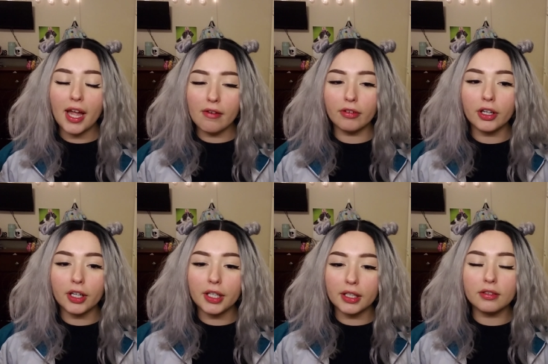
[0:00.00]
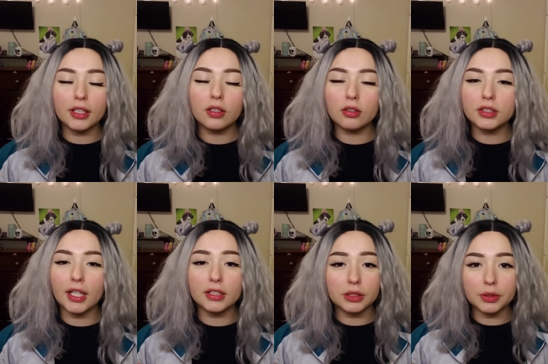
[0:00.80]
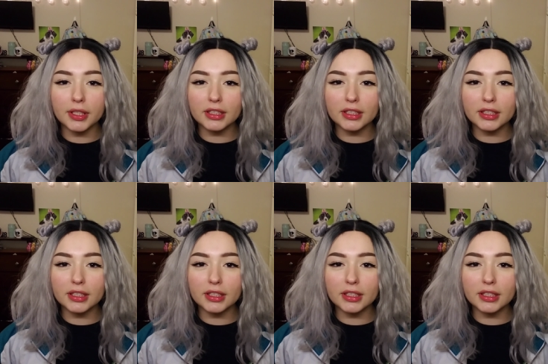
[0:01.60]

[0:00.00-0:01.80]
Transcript: ever illegal tattooing